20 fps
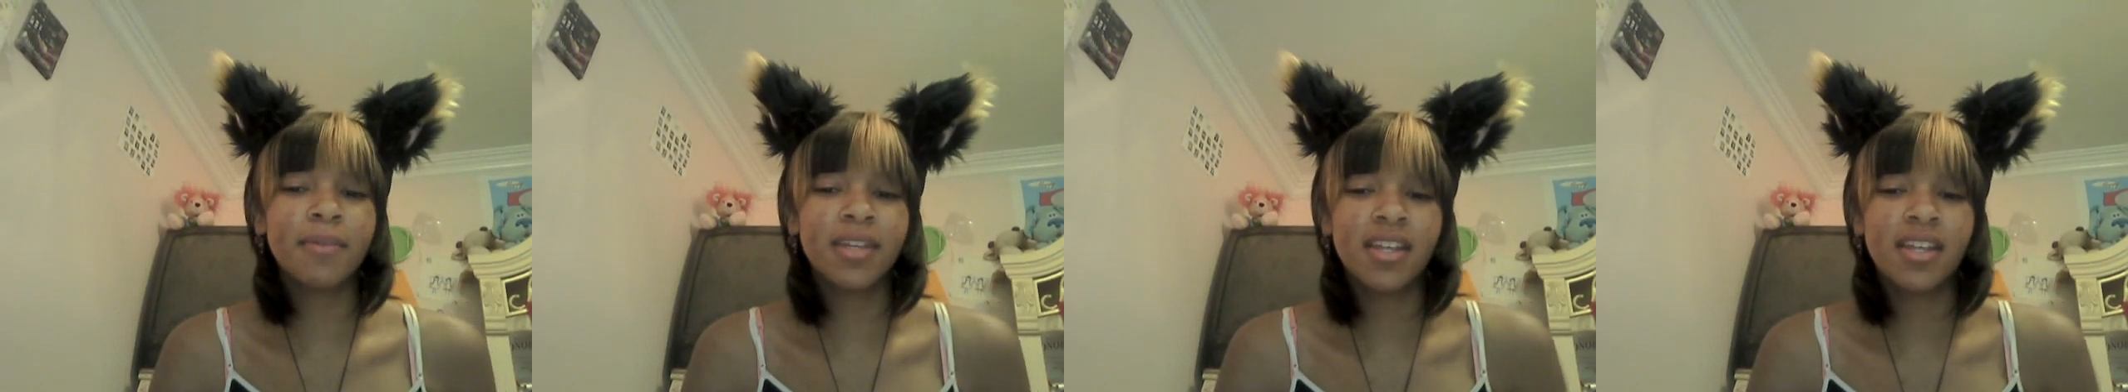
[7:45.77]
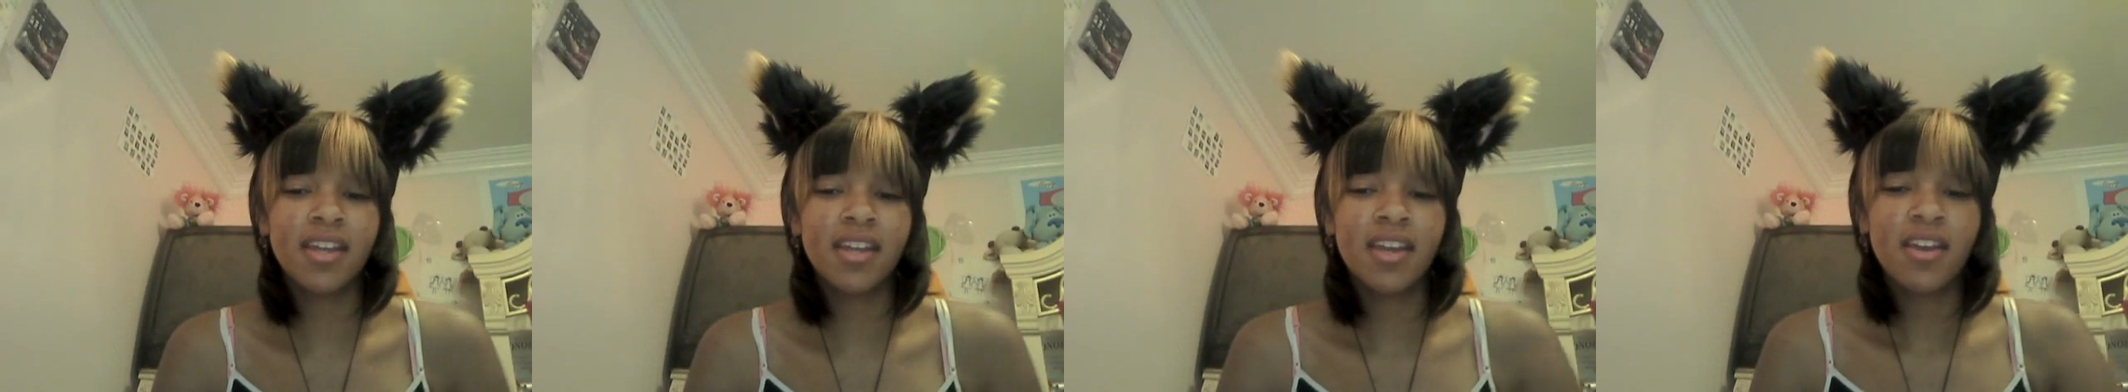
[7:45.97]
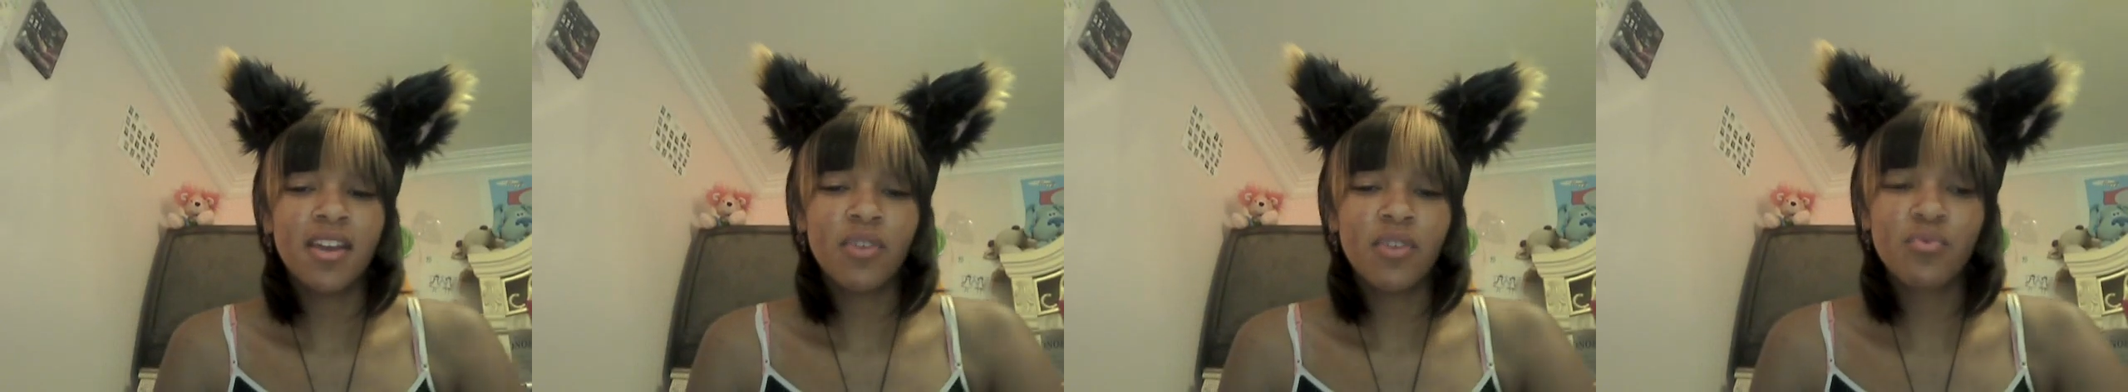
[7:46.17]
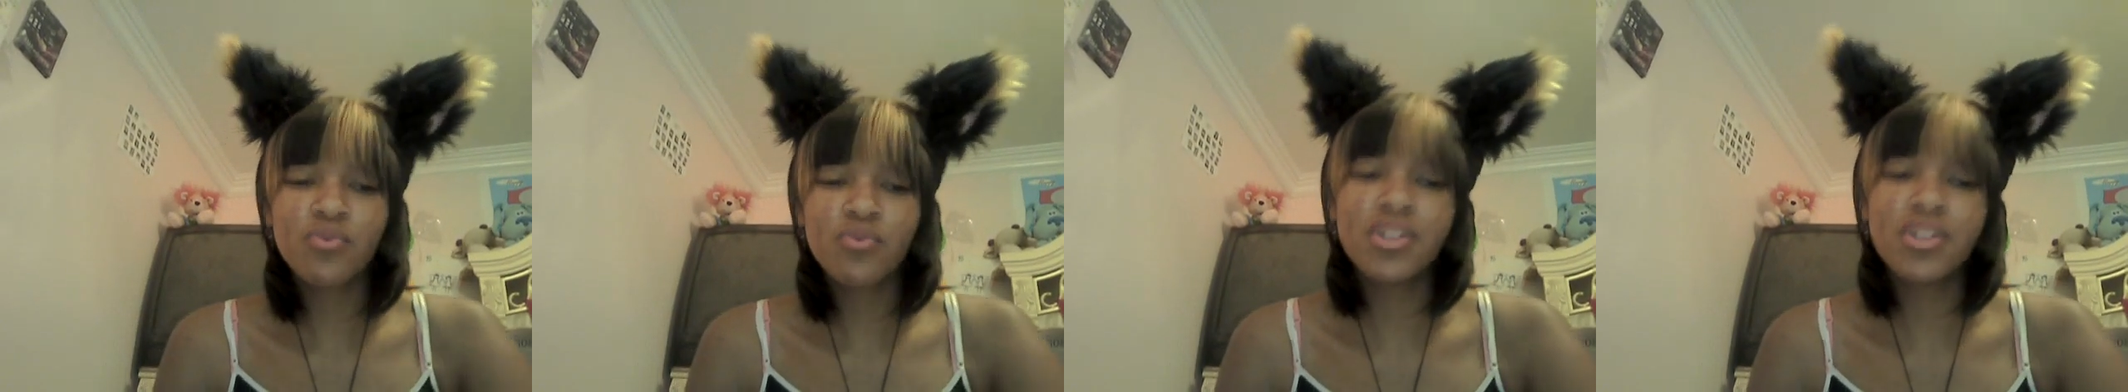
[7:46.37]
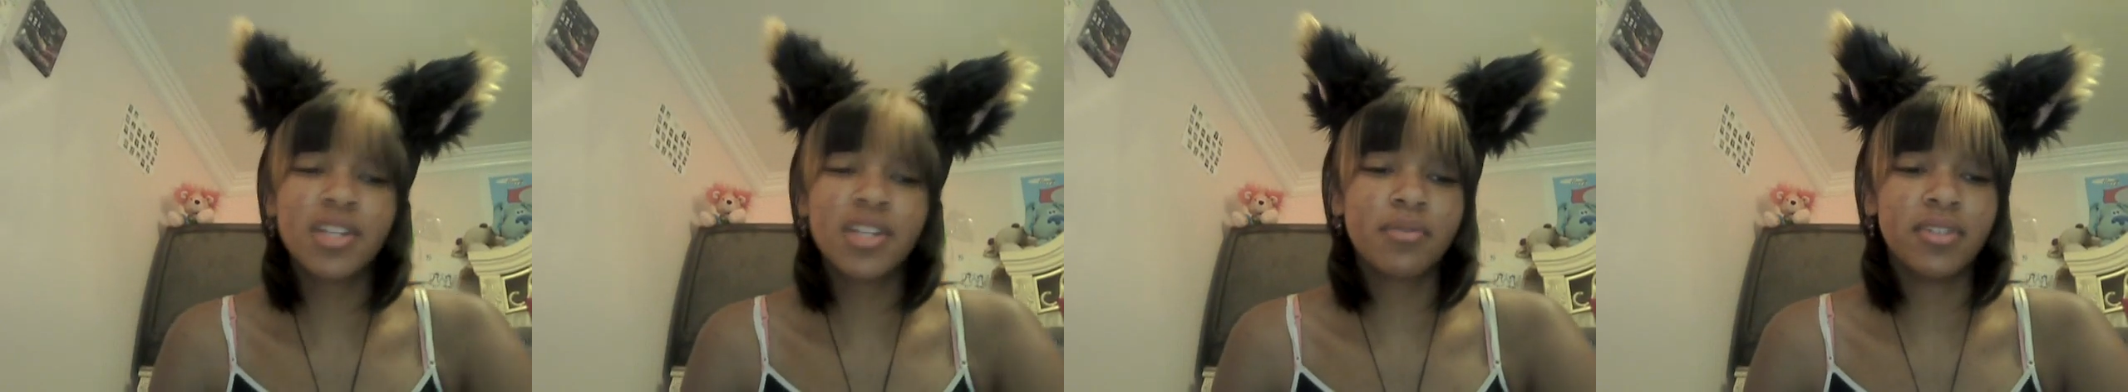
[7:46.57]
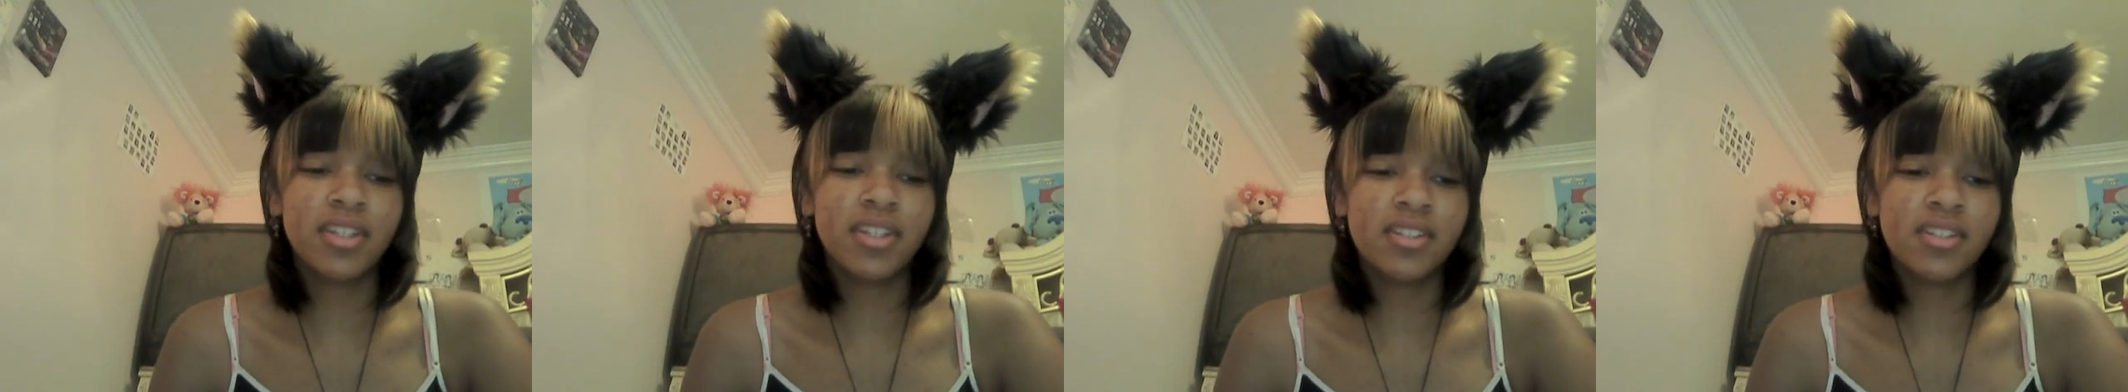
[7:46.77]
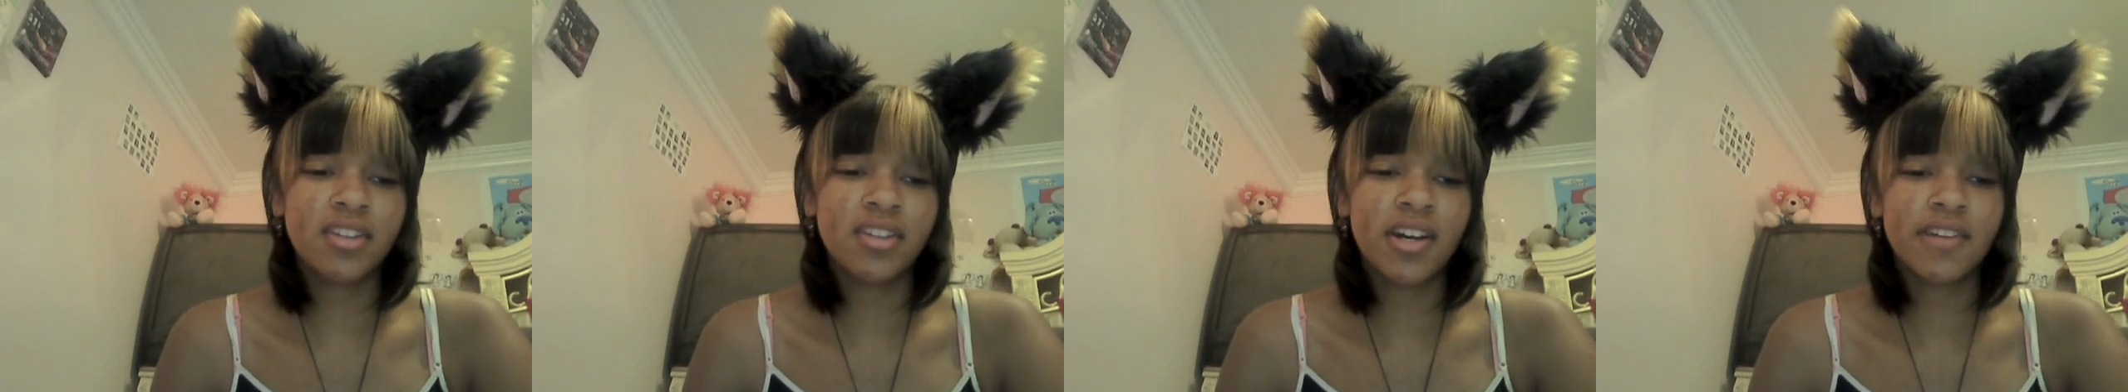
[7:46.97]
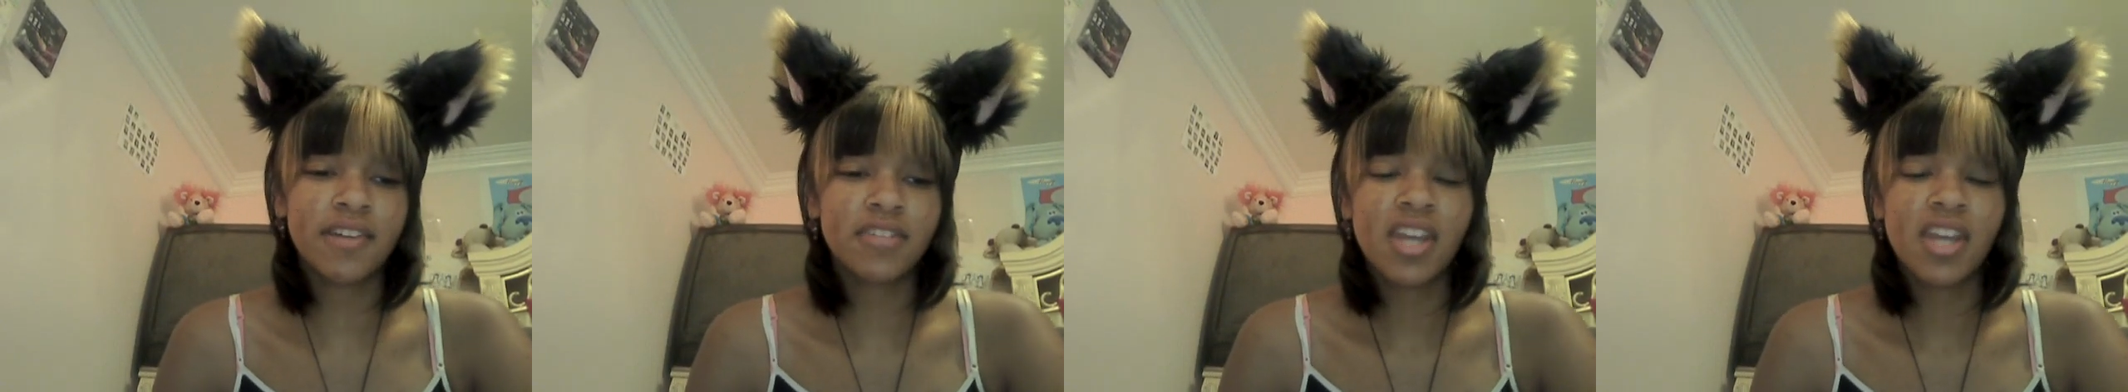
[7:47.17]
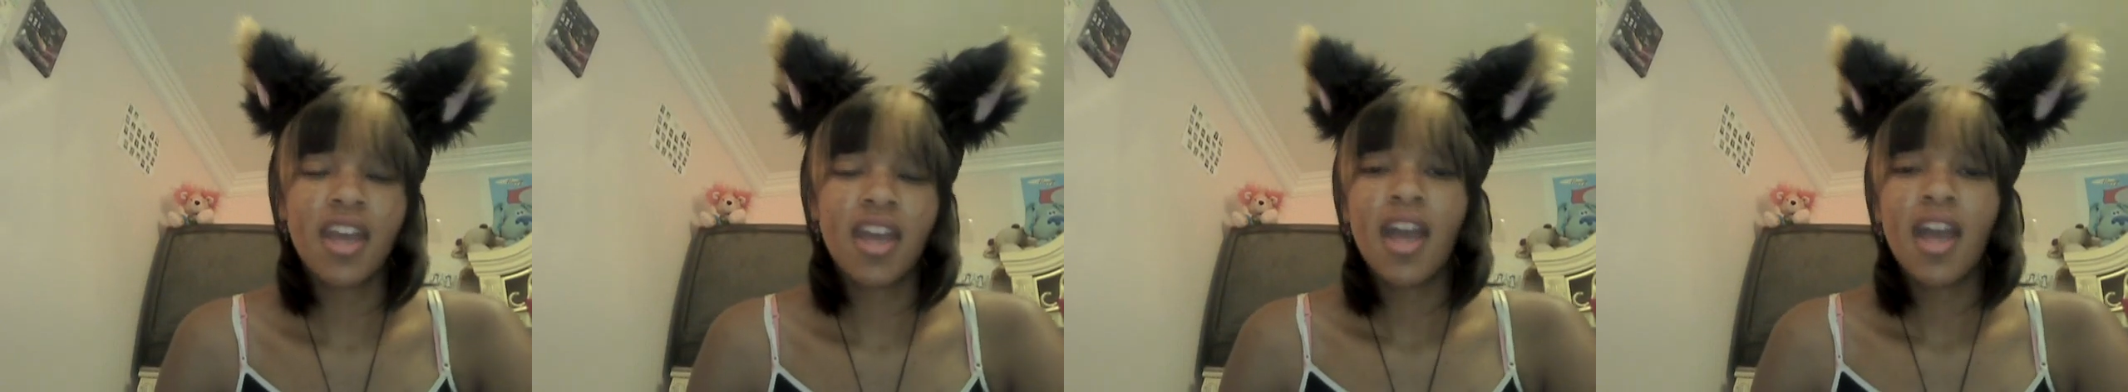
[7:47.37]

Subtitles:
but really, really soft.